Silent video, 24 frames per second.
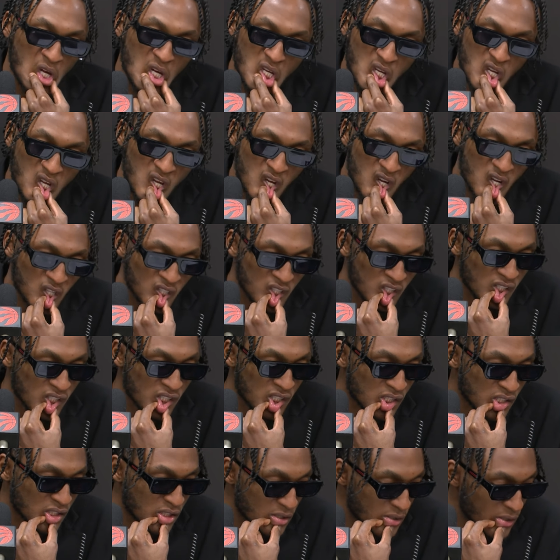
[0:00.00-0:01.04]
Yeah,
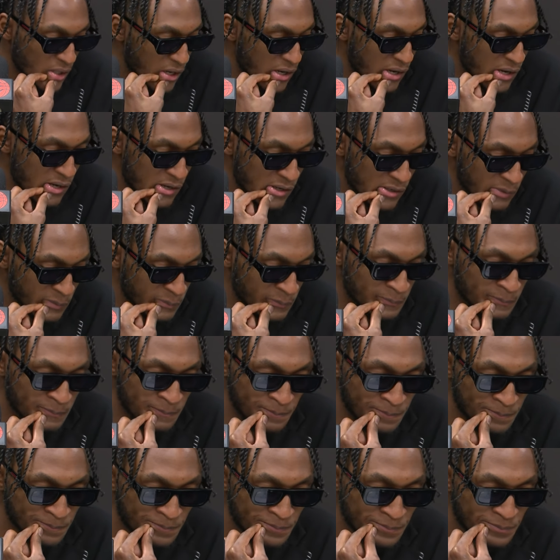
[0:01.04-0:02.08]
just
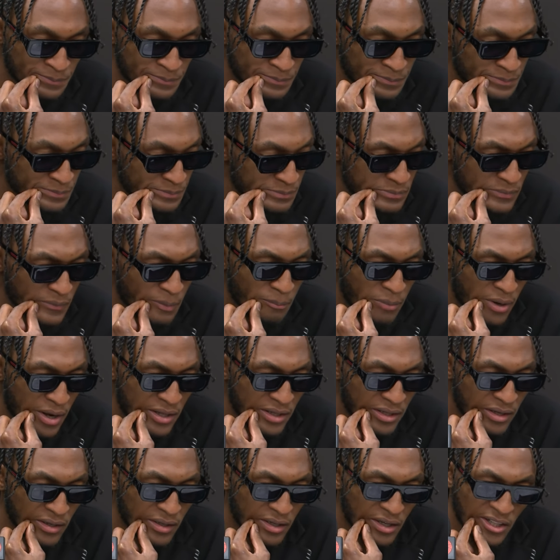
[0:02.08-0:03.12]

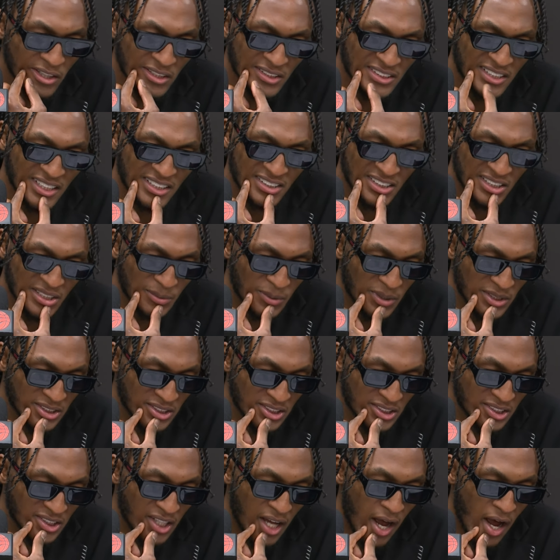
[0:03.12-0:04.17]
probably our intensity
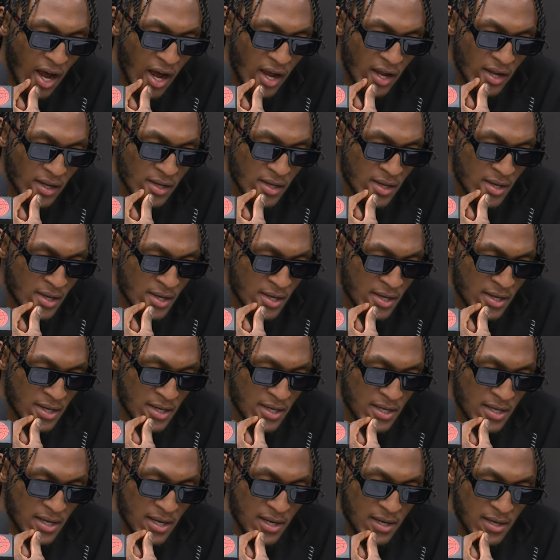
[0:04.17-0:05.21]
wasn't as high
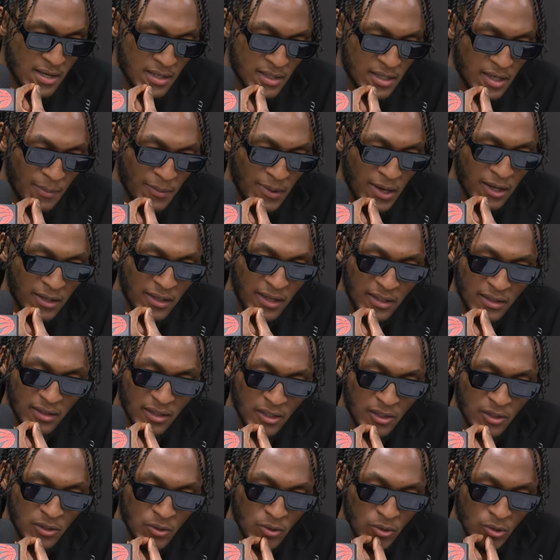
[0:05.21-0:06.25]
coming out in that
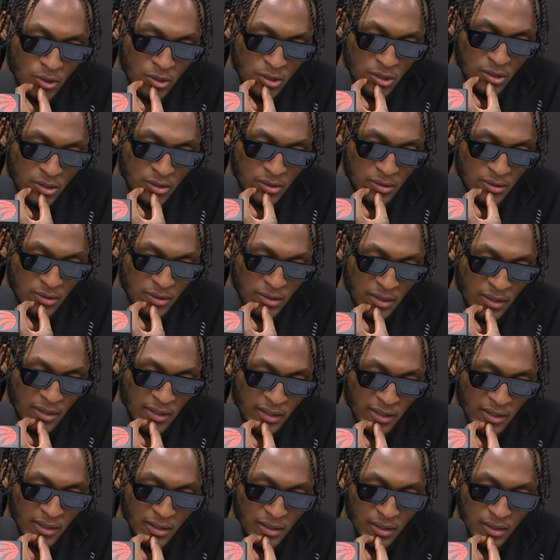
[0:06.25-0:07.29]
third quarter,
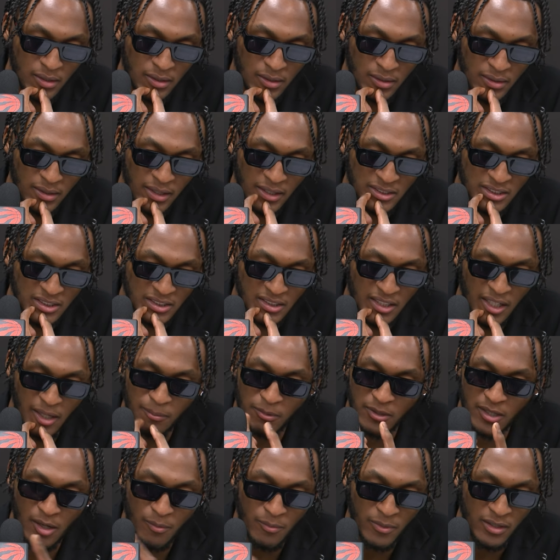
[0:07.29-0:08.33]
and they just
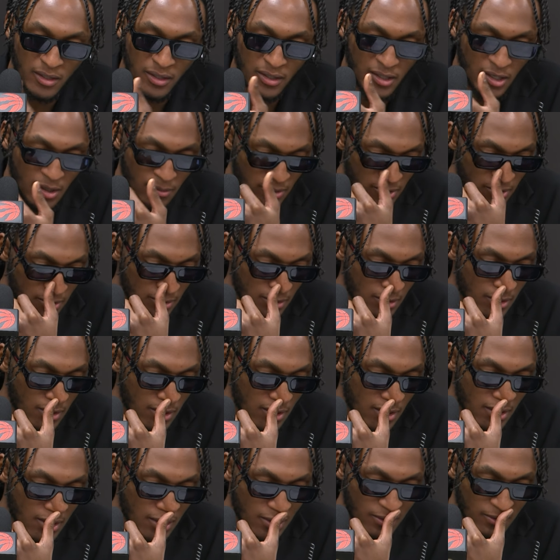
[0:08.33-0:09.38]
kept coming and coming
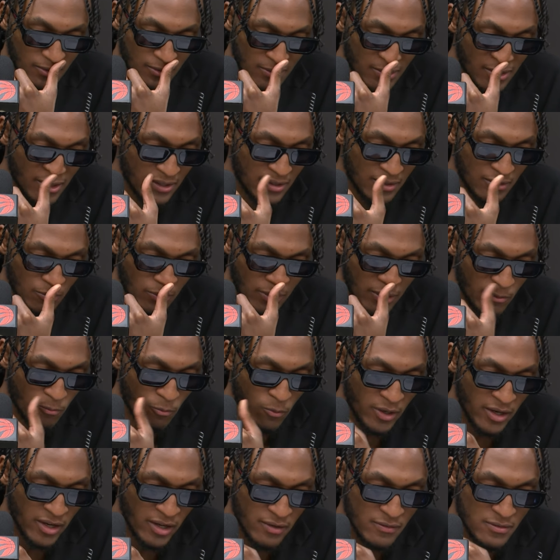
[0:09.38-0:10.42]
in
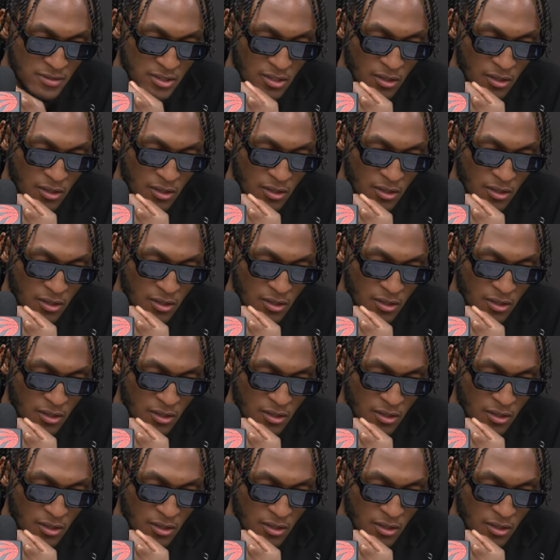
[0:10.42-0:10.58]
waves.